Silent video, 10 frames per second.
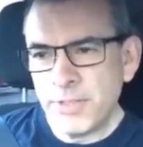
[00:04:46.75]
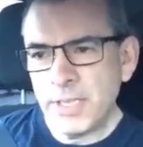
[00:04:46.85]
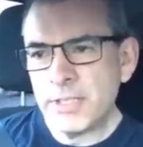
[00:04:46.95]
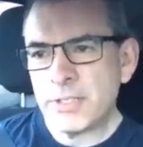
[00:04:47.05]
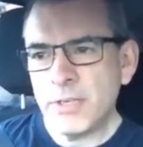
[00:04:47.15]

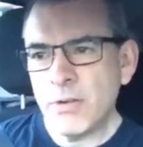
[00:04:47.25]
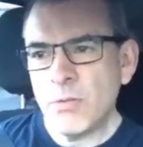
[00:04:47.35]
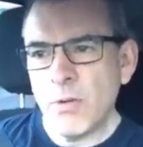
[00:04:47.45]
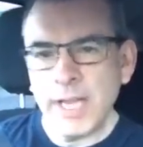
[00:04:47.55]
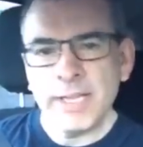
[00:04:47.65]
Write some of the
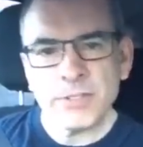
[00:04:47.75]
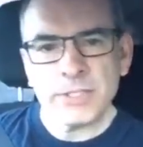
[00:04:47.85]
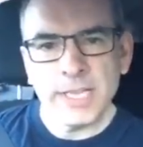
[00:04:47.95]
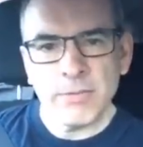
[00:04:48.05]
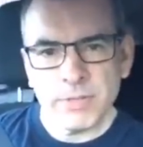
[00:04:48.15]
things, you
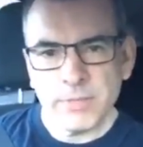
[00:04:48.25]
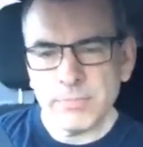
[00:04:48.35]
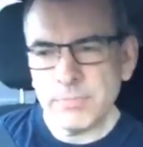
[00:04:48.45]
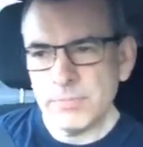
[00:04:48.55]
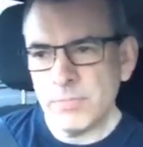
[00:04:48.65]
know, why
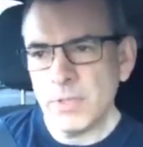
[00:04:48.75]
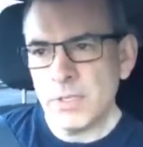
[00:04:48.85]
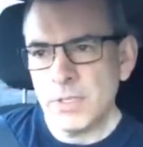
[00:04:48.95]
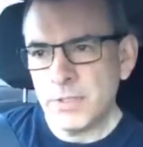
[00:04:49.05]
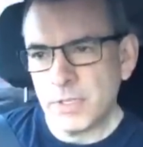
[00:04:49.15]
you stayed with
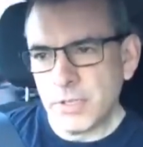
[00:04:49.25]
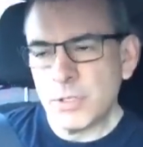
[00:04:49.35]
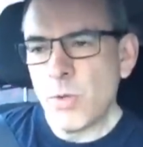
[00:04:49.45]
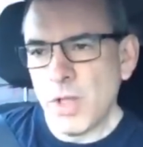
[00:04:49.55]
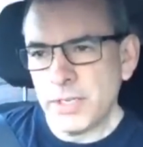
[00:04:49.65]
them,
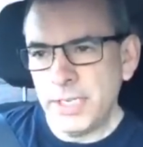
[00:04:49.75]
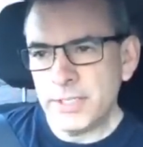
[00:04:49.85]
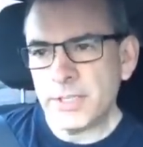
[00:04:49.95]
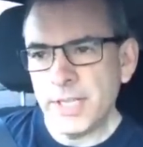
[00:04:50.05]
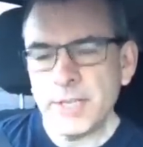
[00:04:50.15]
the
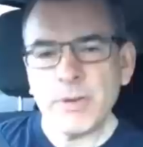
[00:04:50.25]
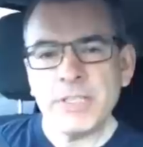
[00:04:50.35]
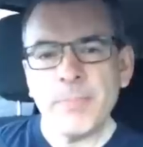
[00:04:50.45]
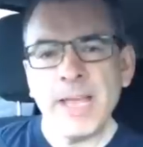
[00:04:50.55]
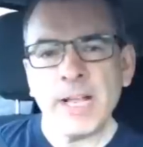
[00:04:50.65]
good
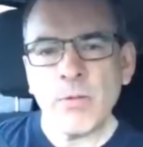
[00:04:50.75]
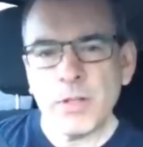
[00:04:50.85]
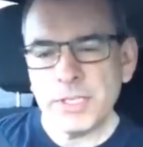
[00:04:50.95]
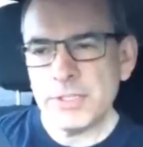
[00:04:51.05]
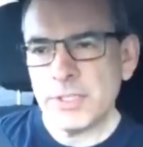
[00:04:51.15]
qualities, and
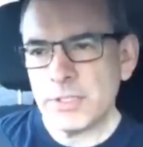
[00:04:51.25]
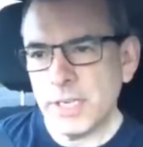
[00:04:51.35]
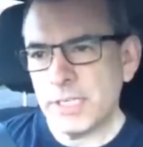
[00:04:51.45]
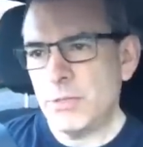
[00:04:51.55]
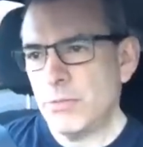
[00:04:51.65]
then write the bad
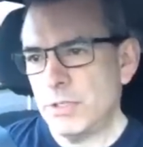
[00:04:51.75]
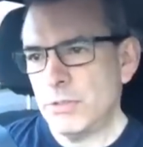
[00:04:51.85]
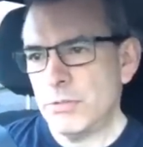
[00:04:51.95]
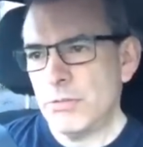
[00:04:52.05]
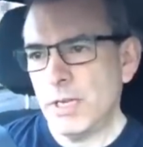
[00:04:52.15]
qualities,
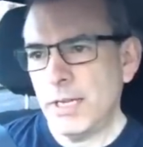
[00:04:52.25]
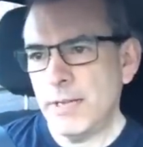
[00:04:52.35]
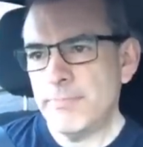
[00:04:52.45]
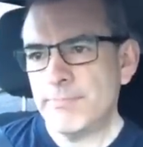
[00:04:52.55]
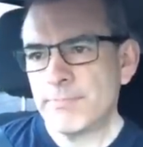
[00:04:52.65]
just like you
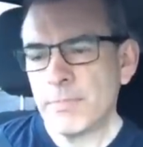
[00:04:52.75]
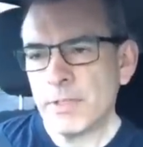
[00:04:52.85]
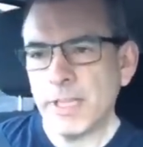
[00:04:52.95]
would do,